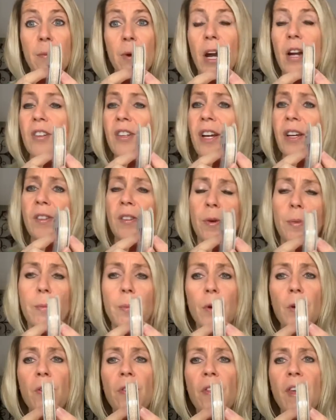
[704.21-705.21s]
projects or
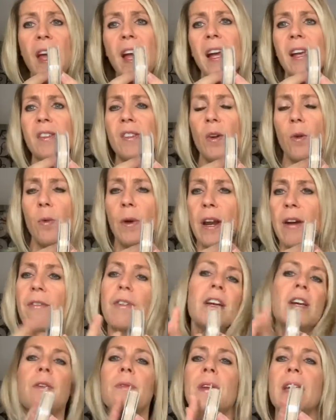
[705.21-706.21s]
birthdays or
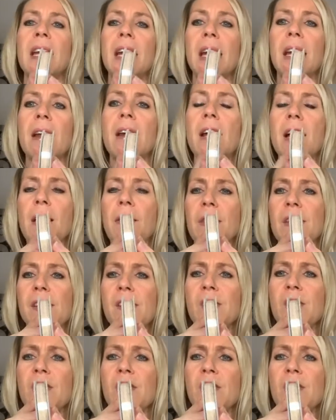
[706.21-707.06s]
whatever you need. This